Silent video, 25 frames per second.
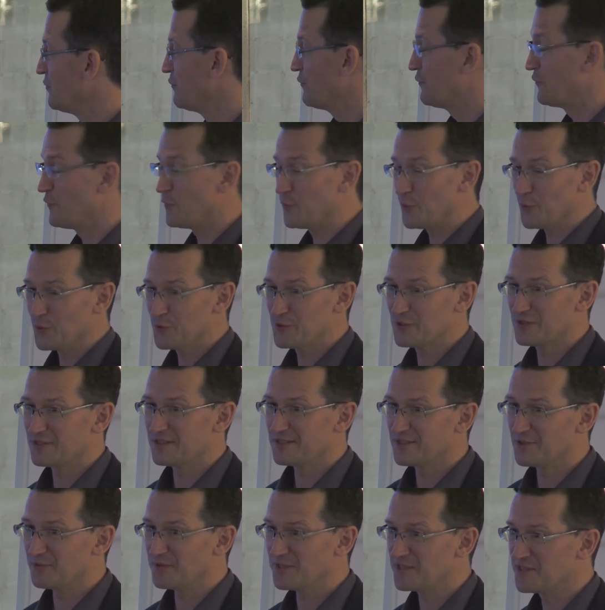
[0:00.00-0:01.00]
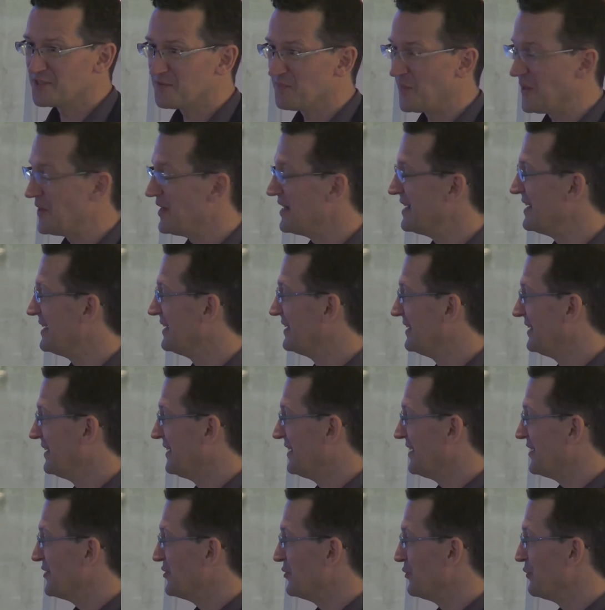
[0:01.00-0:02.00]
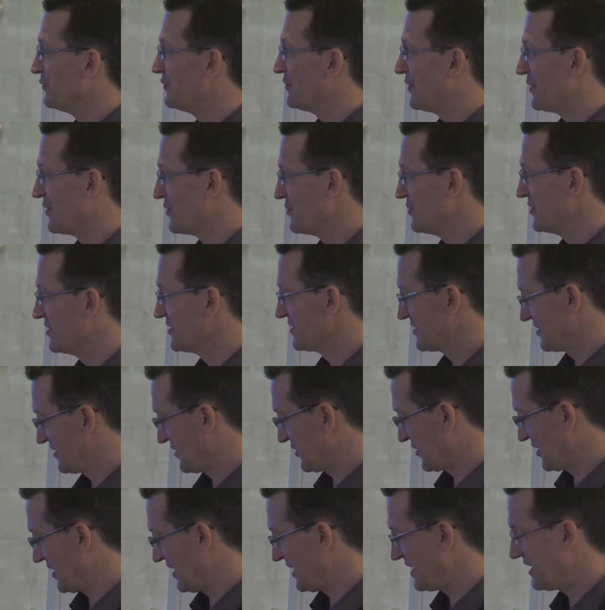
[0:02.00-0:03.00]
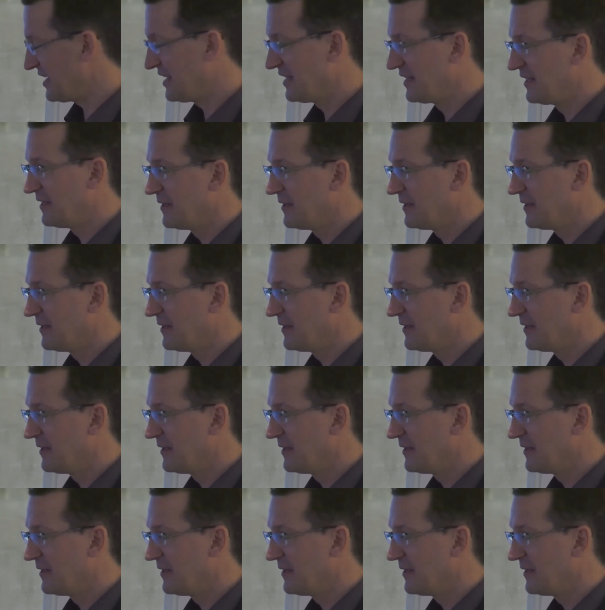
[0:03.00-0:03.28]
force to inspire your followers. Okay?